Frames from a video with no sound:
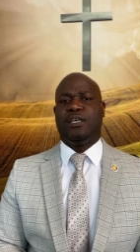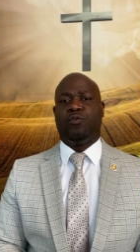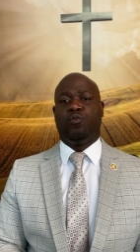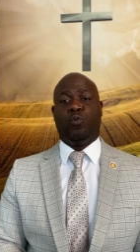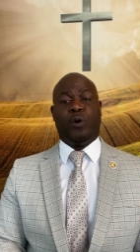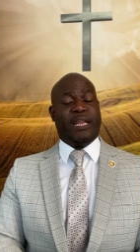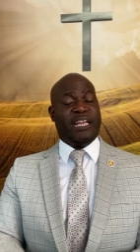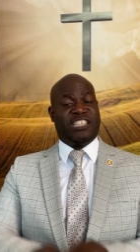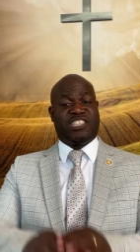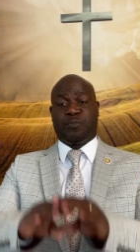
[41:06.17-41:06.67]

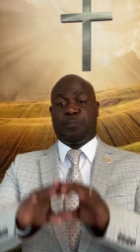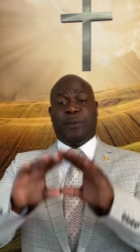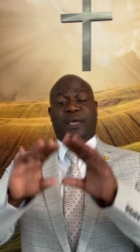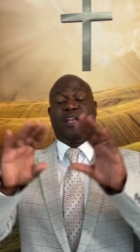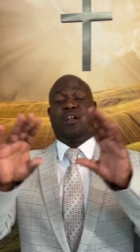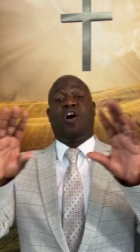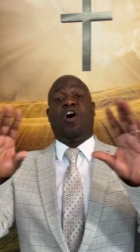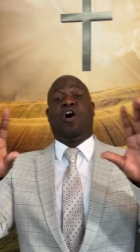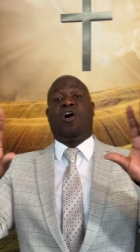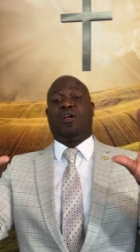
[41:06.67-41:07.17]
When he
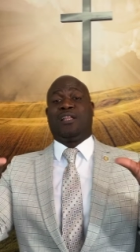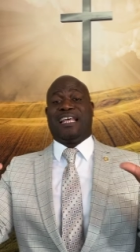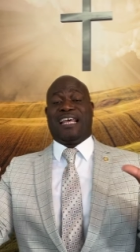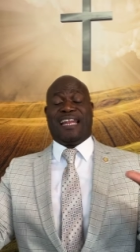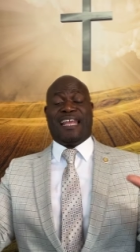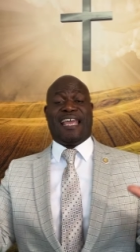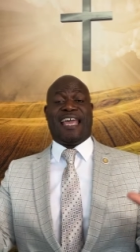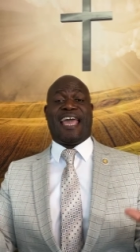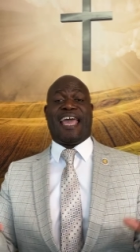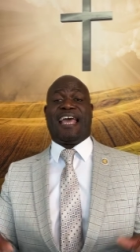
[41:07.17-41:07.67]
spent all that
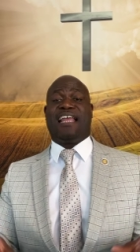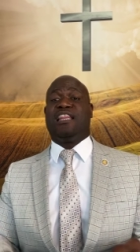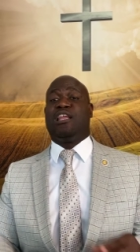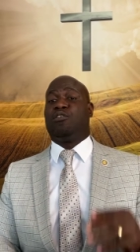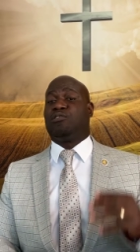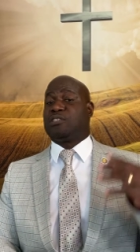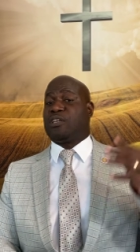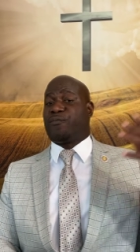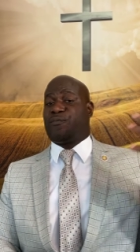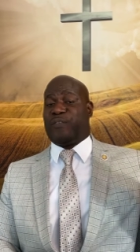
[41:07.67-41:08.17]
he had,
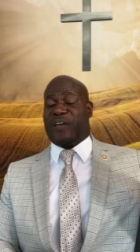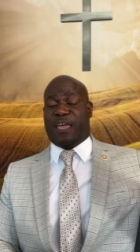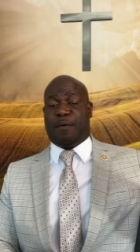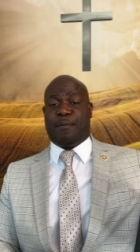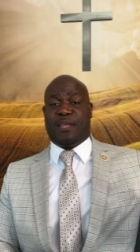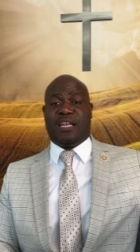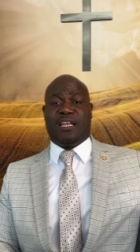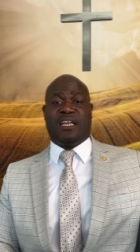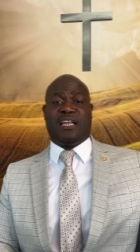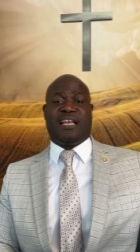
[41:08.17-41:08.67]
there was a
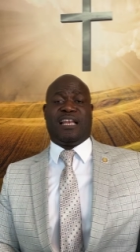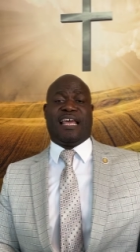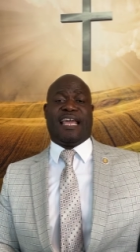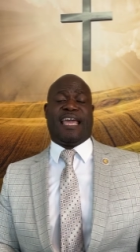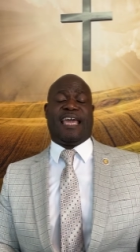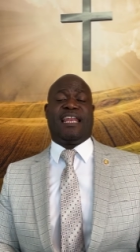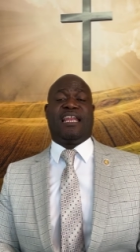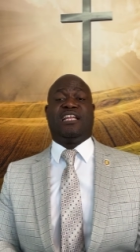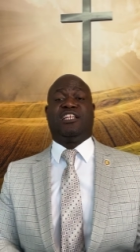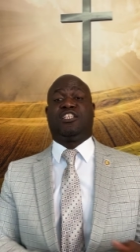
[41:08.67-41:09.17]
famine in the land,